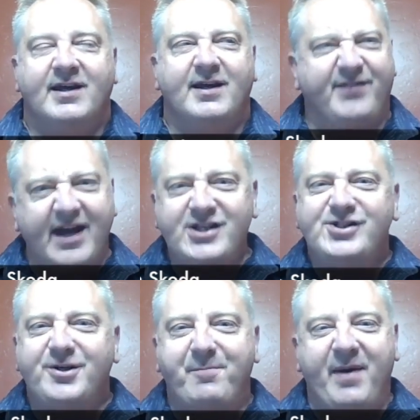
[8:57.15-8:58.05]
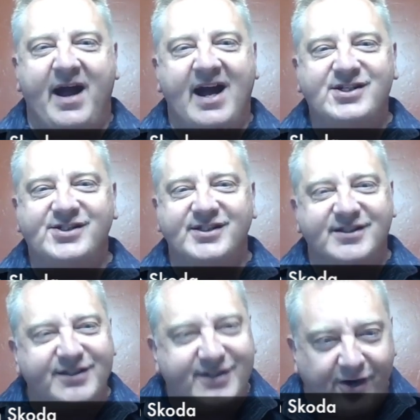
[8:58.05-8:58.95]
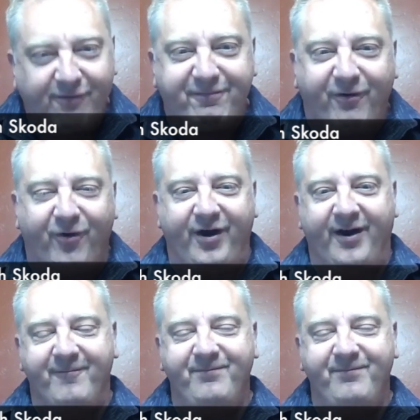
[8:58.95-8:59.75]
If that's your passion, go for it.